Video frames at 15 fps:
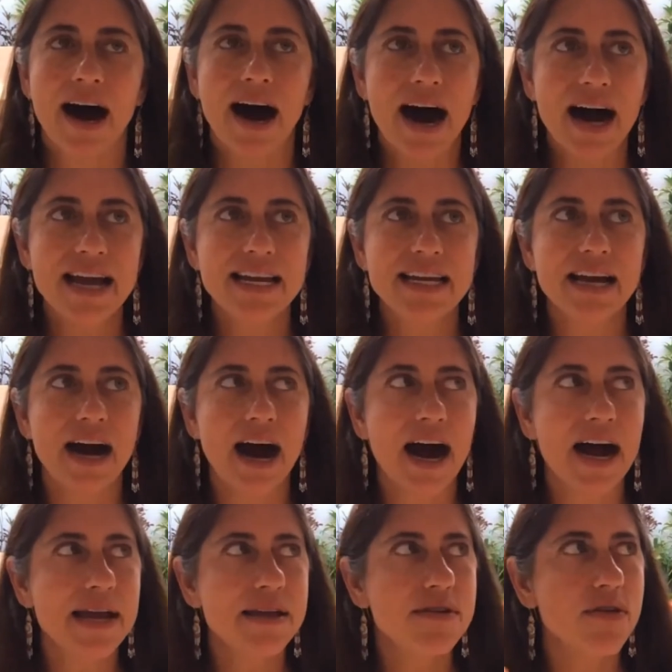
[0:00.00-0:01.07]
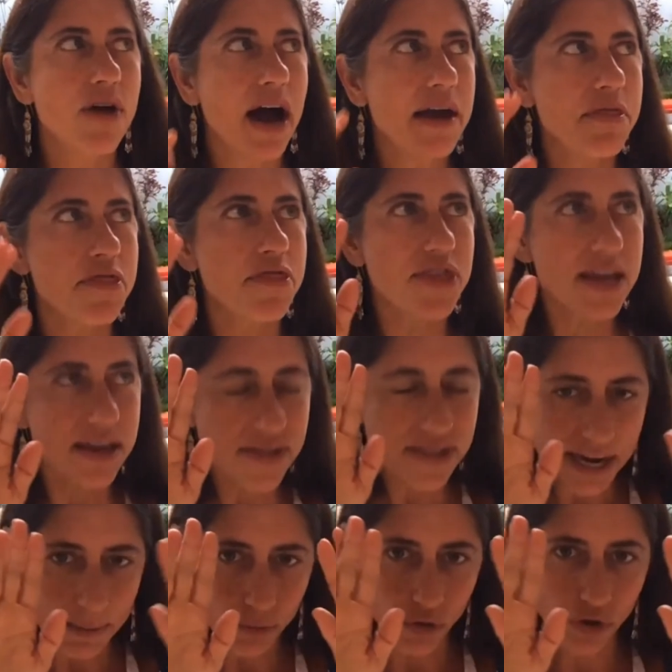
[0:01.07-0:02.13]
I think
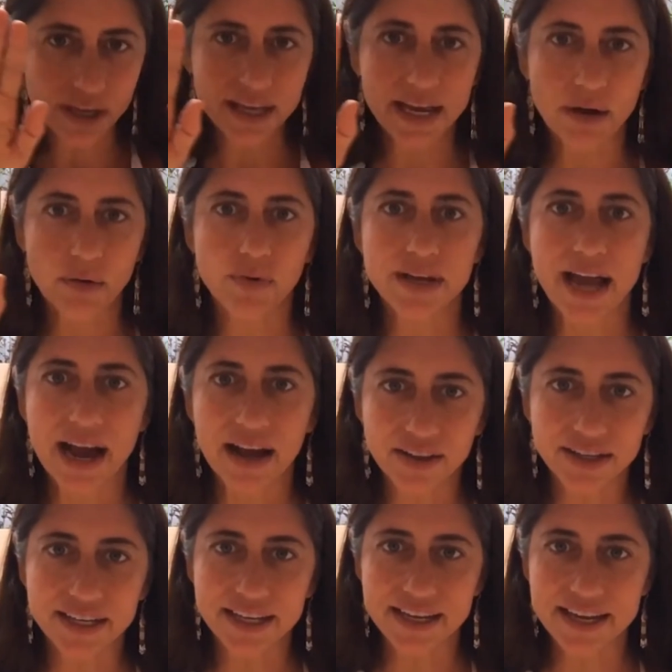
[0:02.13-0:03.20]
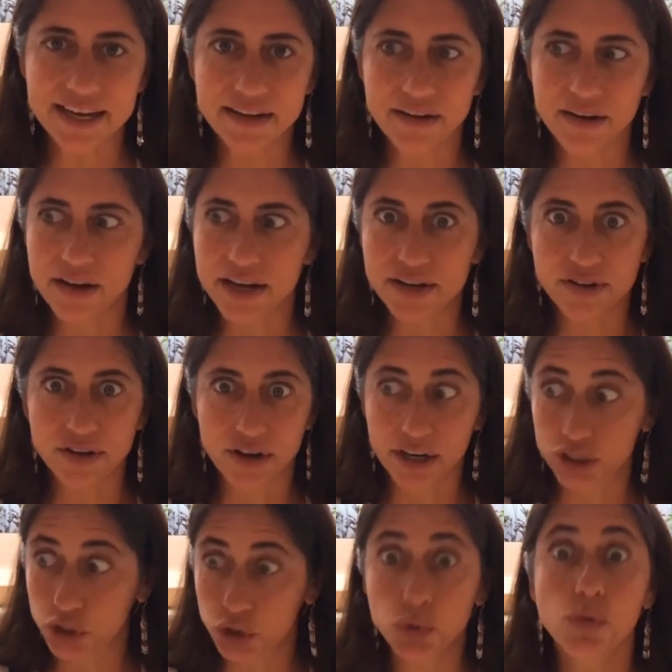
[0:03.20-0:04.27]
that I'm looking at reality in a
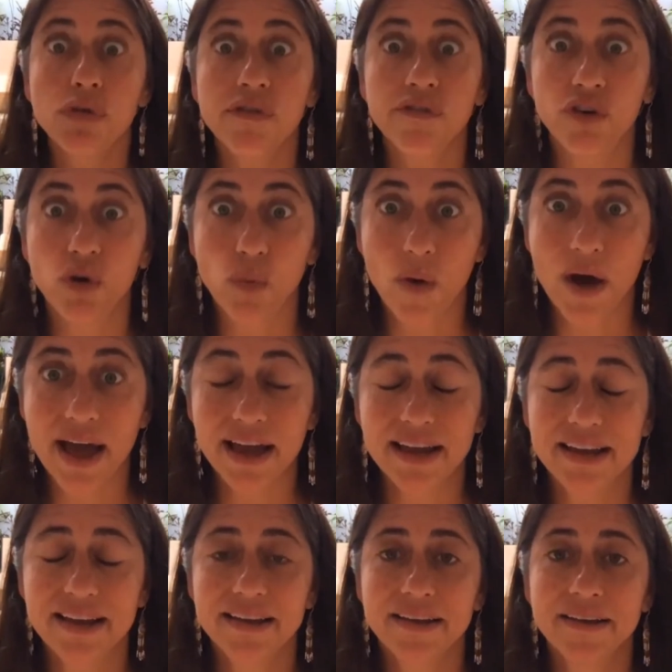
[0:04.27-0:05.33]
truthful way,